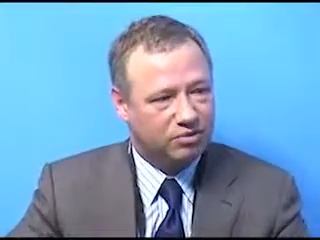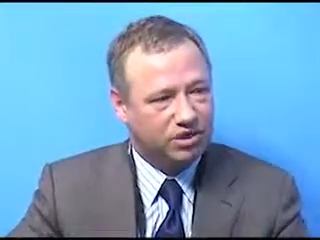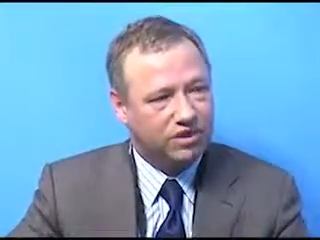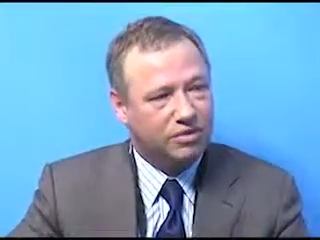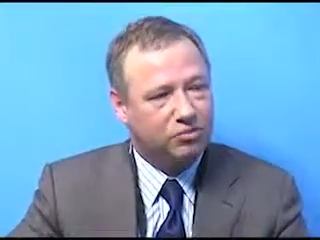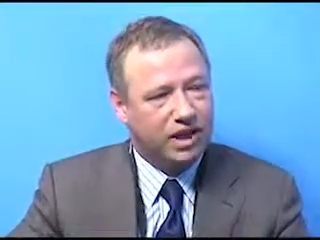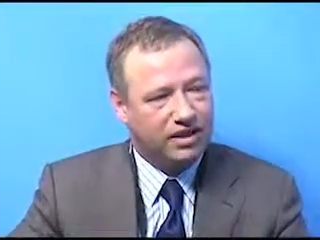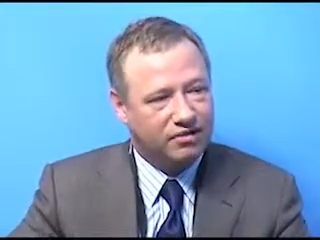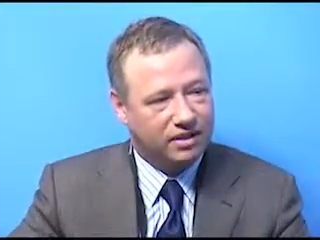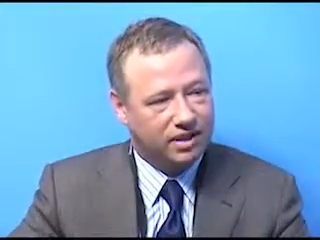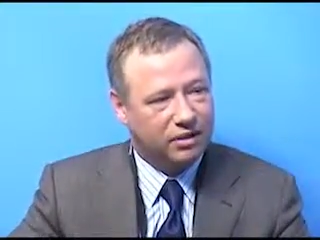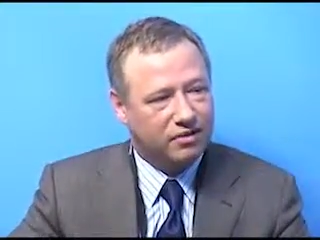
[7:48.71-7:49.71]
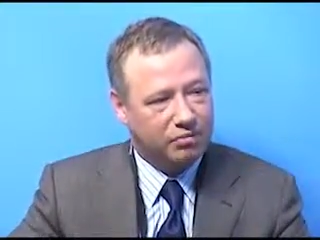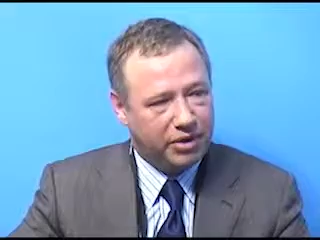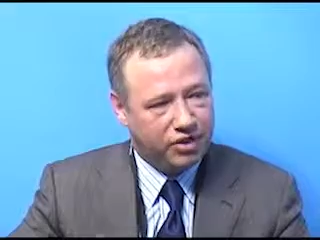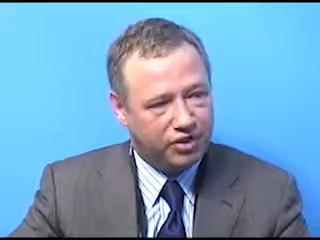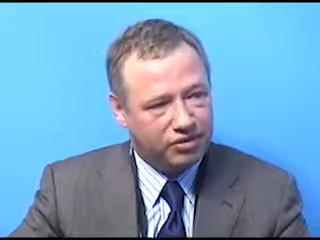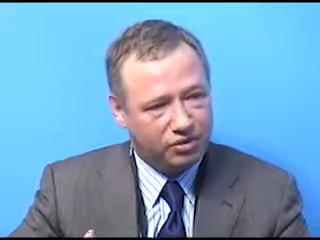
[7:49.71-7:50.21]
What's the benefit of
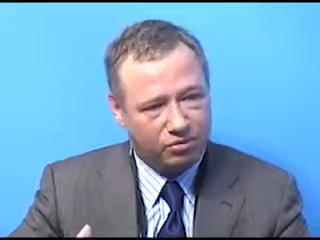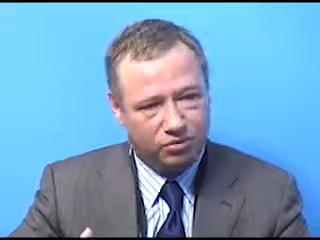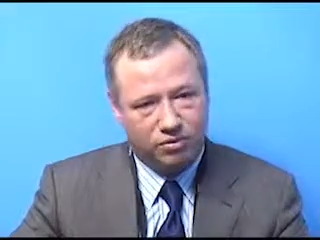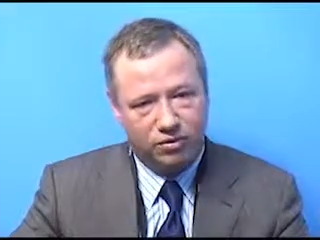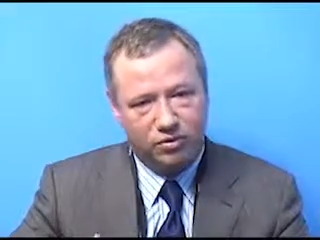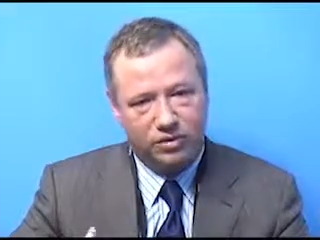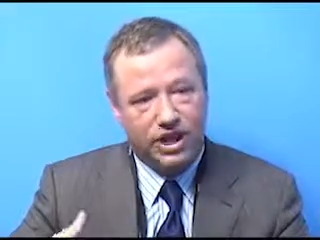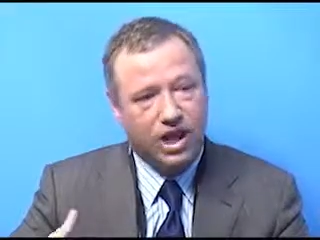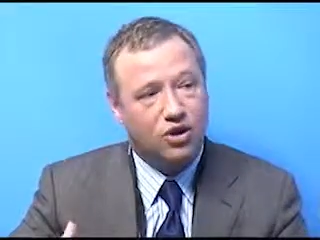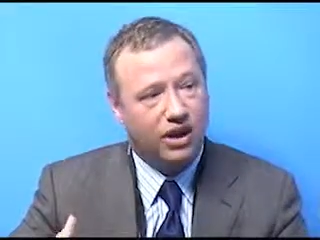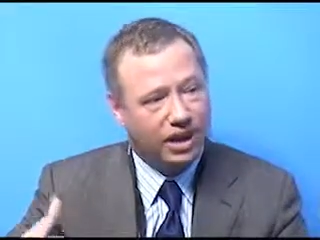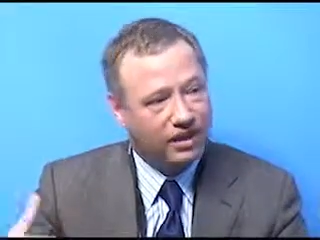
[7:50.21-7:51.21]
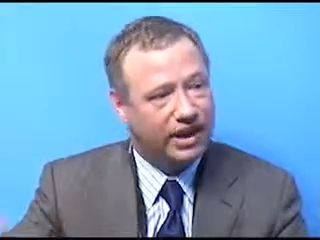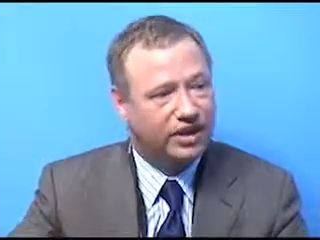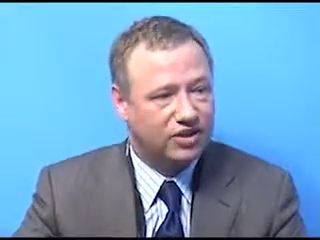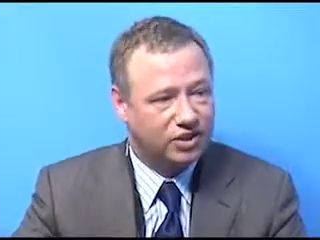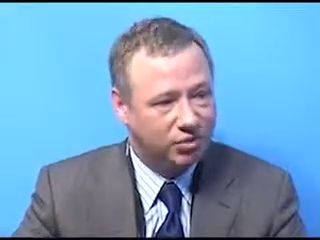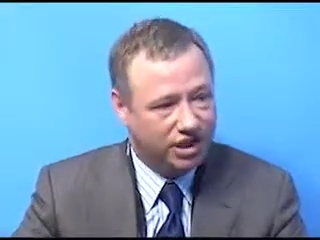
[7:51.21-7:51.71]
patients who now can
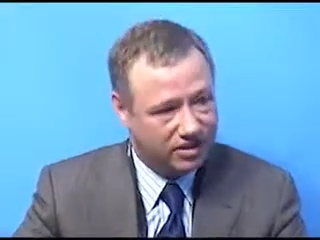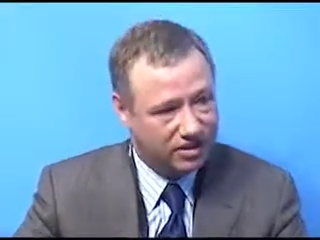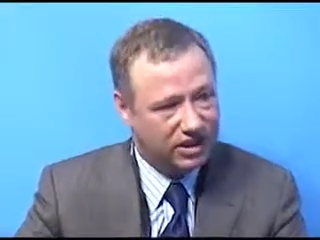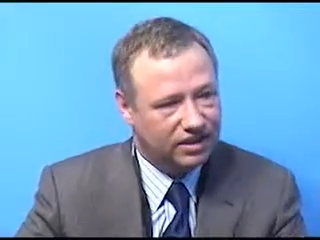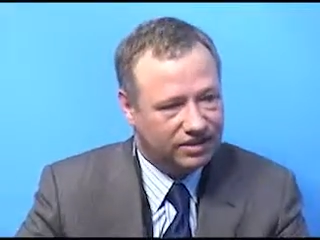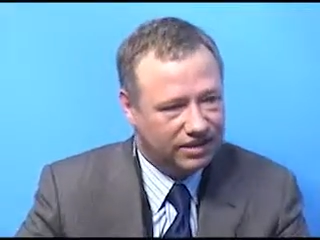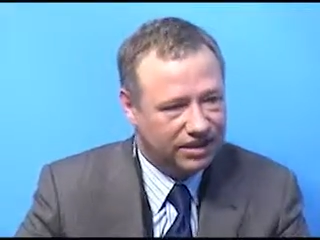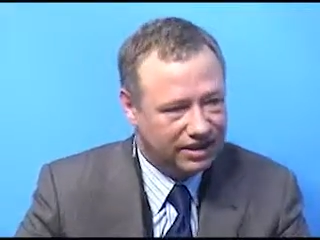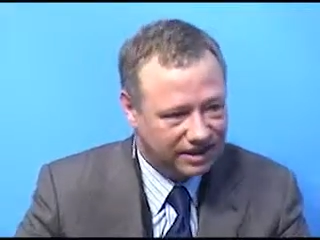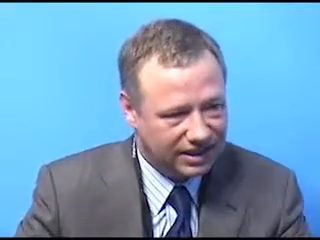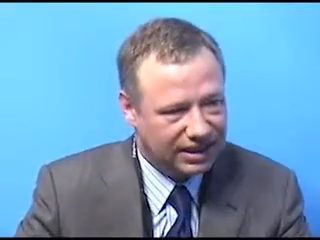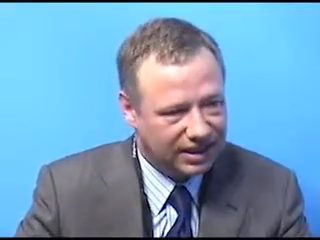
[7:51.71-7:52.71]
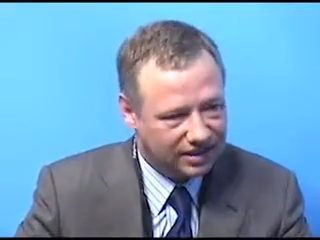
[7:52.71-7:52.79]
actually be seen in the ED?